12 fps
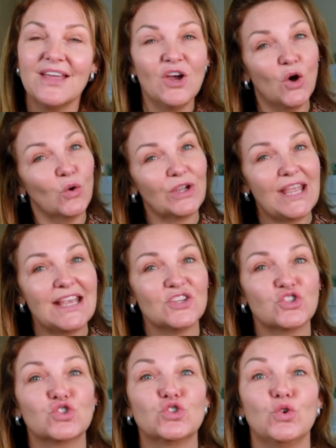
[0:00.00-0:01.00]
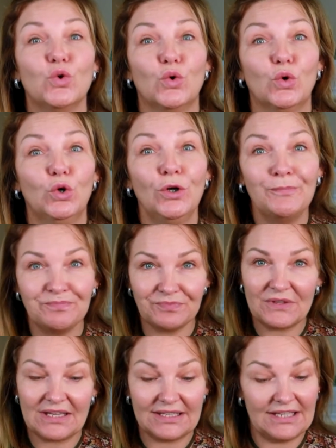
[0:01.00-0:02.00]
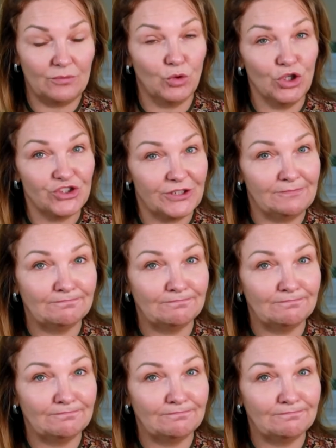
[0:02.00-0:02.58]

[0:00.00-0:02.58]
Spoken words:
Okay, so keep watching.